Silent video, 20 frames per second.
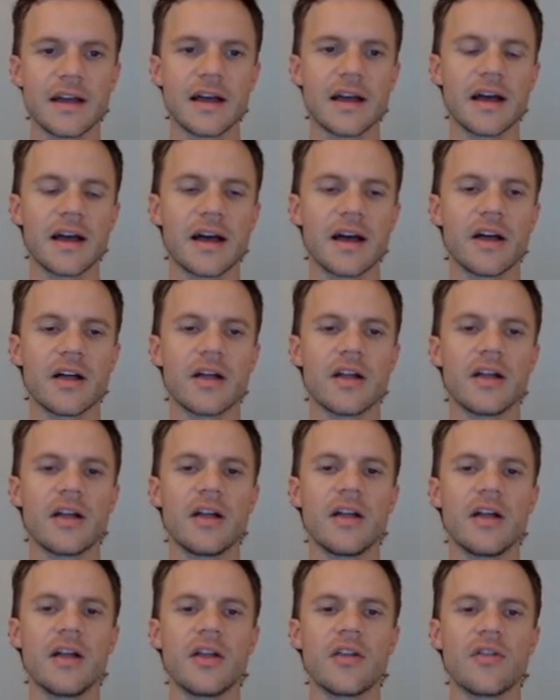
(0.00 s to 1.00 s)
Uh,
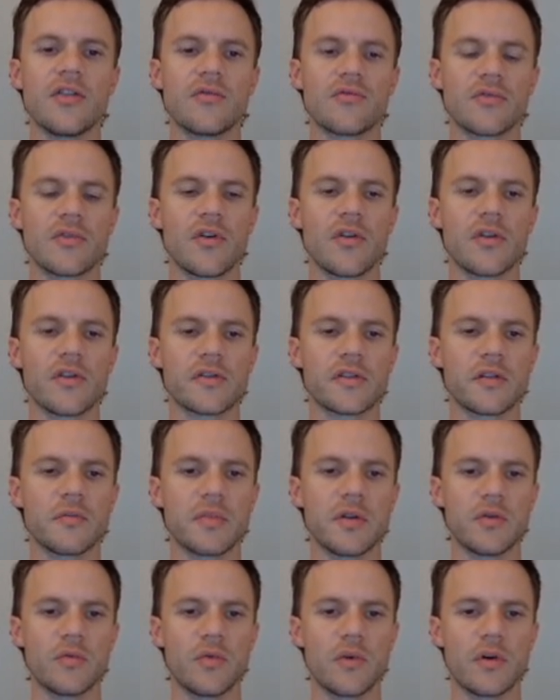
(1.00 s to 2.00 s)
the roles can
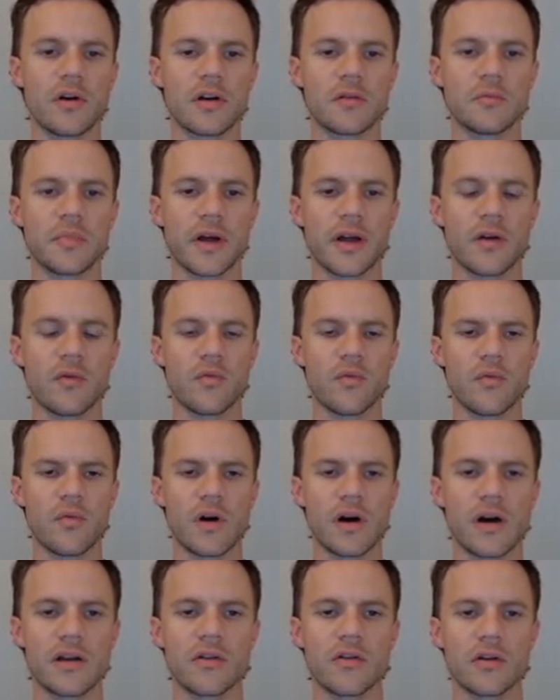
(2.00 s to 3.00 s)
be worn by
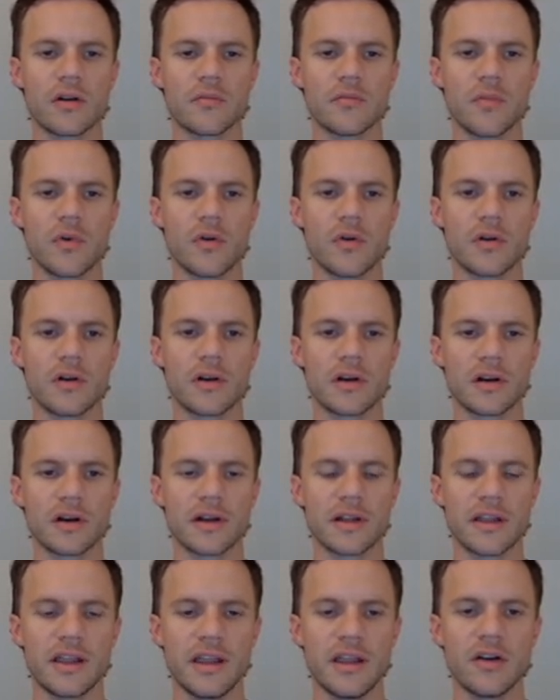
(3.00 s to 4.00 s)
one or more
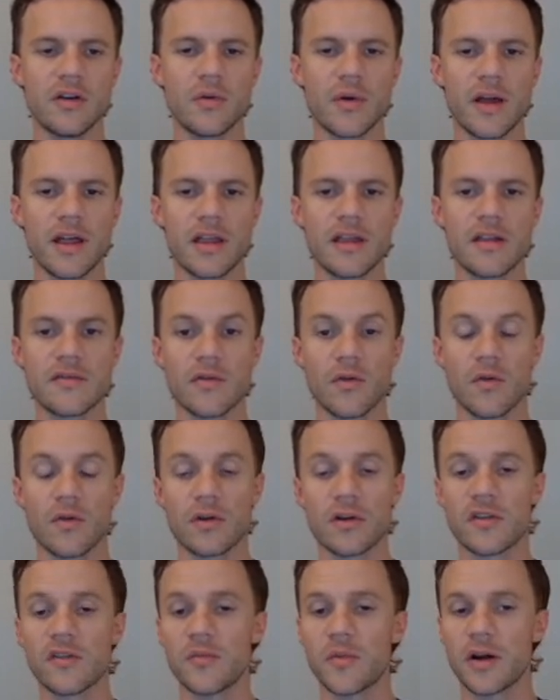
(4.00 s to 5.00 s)
EOAs
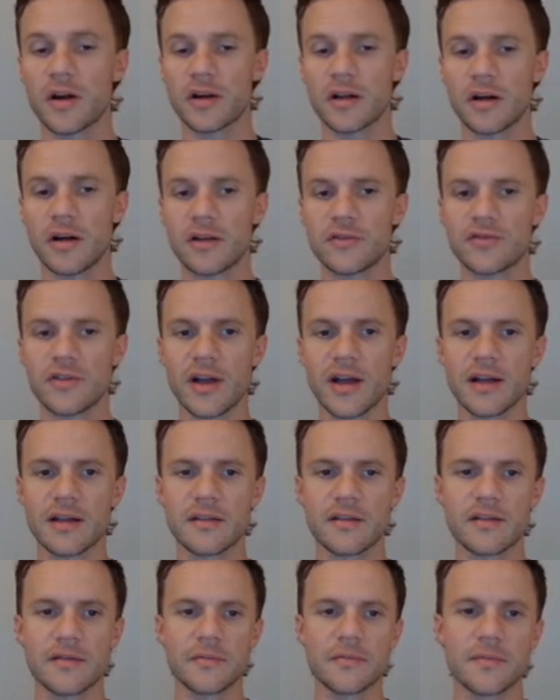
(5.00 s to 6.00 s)
or smart
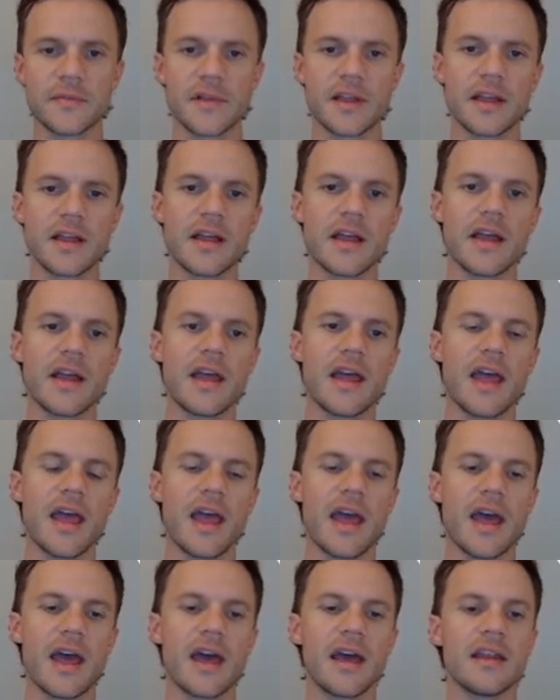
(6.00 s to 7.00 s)
contracts,
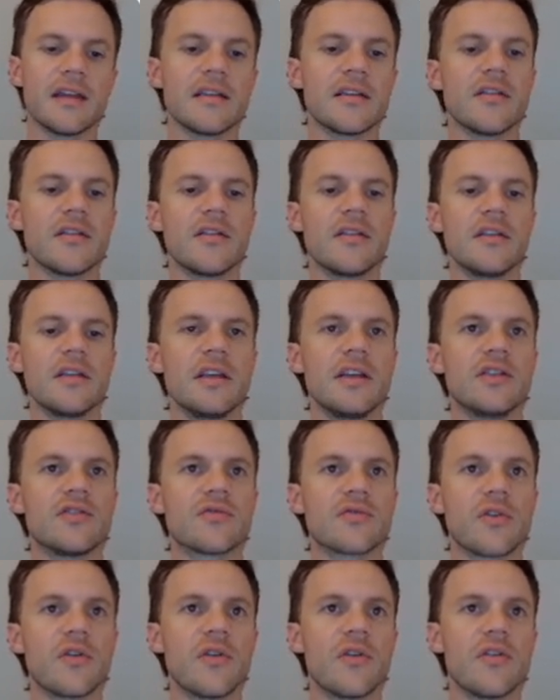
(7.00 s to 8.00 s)
and each
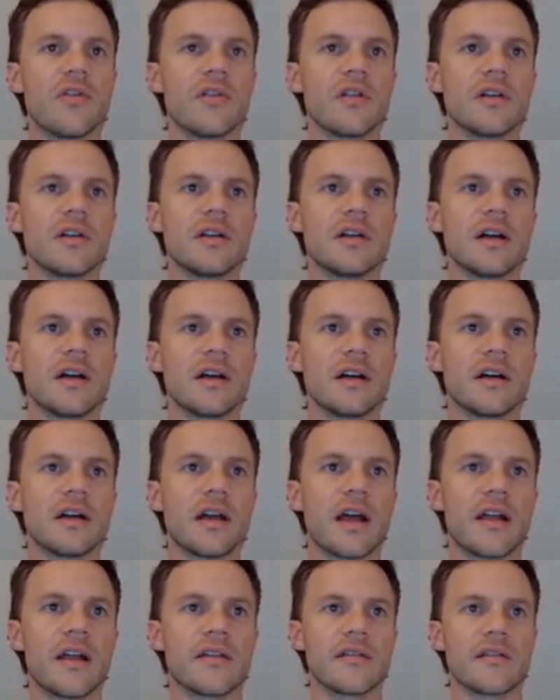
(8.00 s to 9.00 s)
role
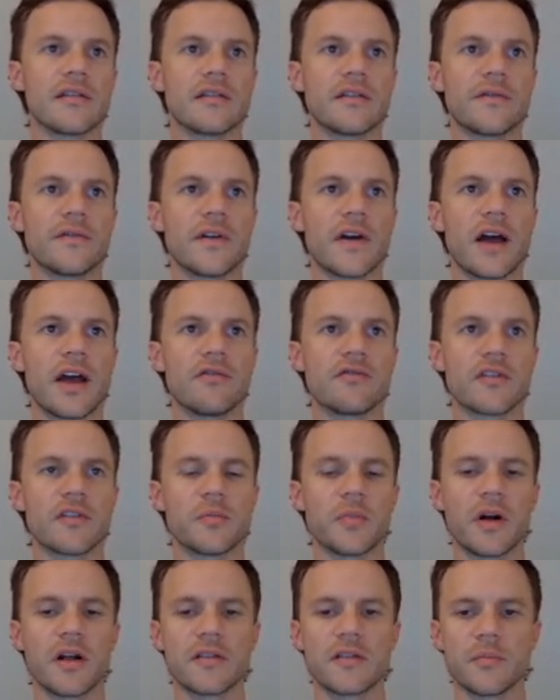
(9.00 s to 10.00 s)
has defined
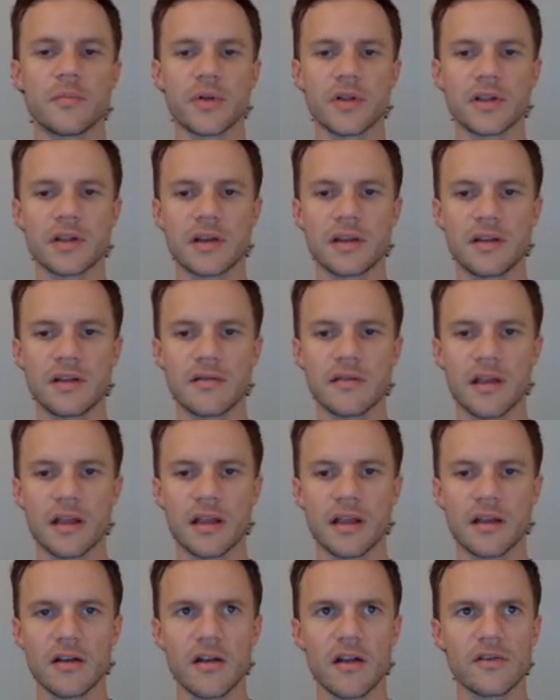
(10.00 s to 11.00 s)
responsibilities and
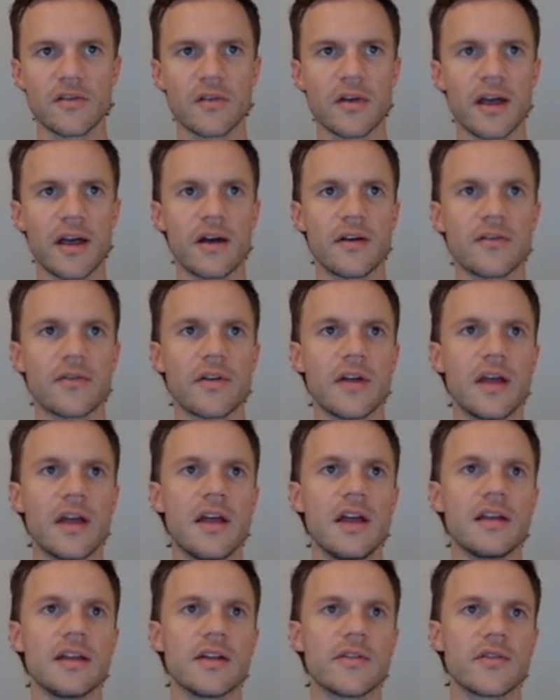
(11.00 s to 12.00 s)
can also have
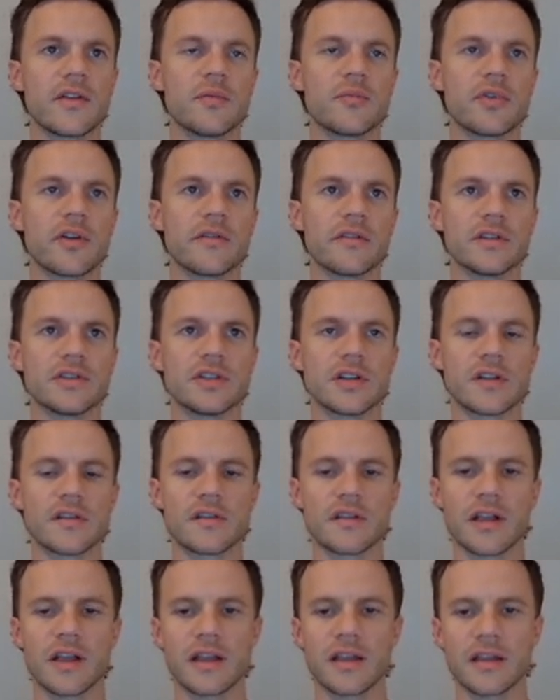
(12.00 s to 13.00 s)
different
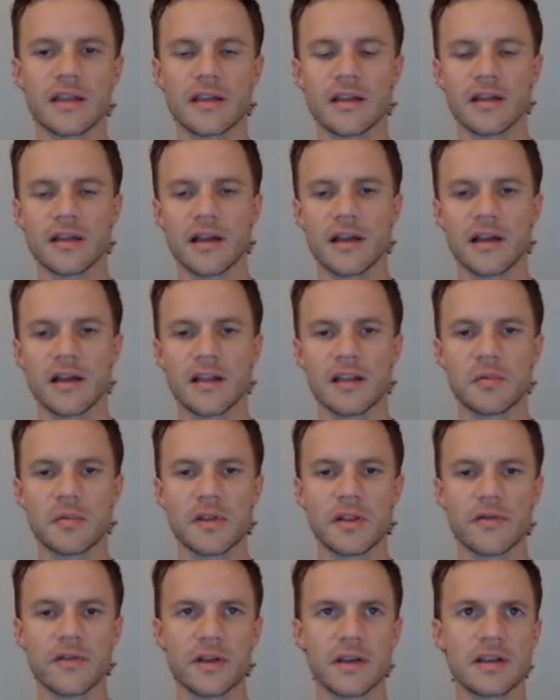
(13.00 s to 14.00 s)
privileges like a
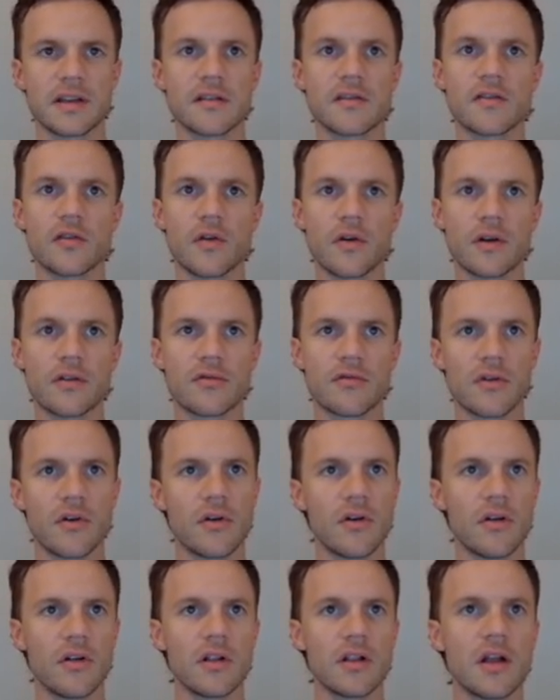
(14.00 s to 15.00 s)
specific Discord
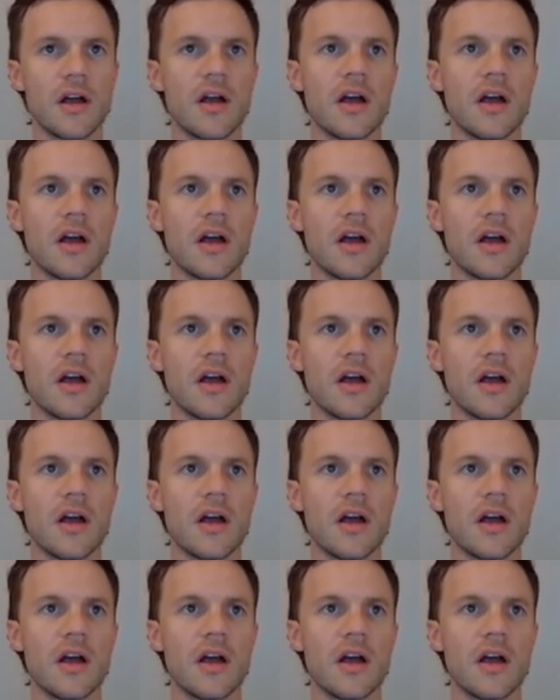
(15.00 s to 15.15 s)
role